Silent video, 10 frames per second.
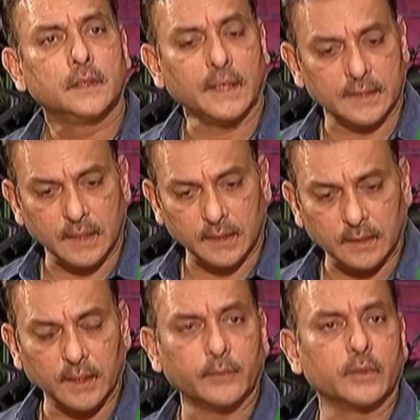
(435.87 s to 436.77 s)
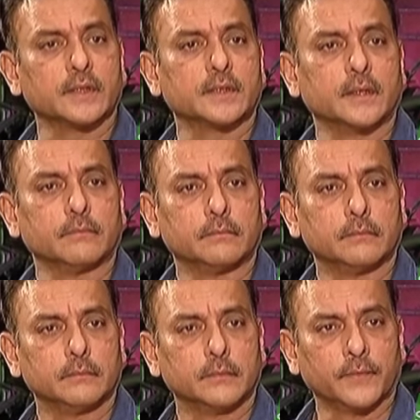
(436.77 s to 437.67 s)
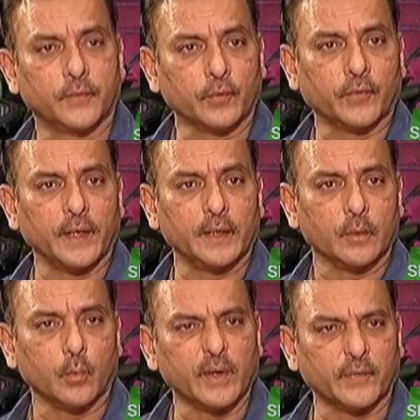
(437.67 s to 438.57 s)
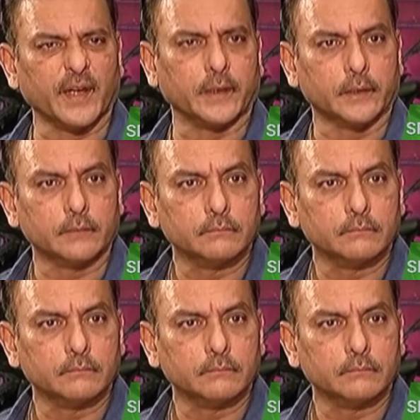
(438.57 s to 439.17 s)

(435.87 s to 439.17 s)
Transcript: That's another thing with this team. If you fail, we failed.